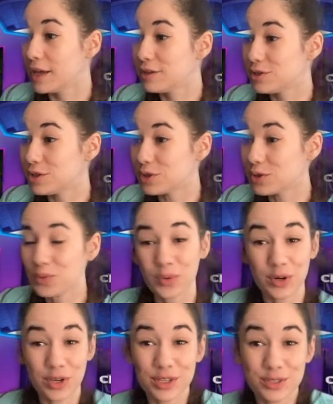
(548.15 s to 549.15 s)
Two, we're
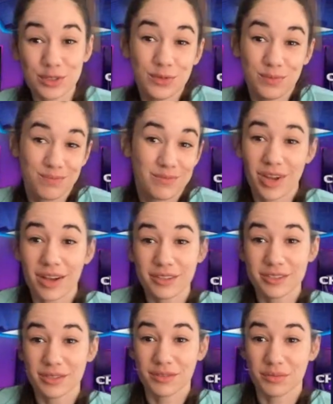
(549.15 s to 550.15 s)
going to do
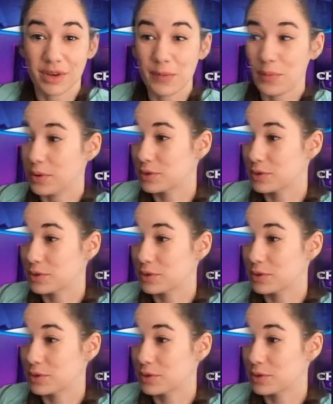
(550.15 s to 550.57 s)
colors of the rainbow.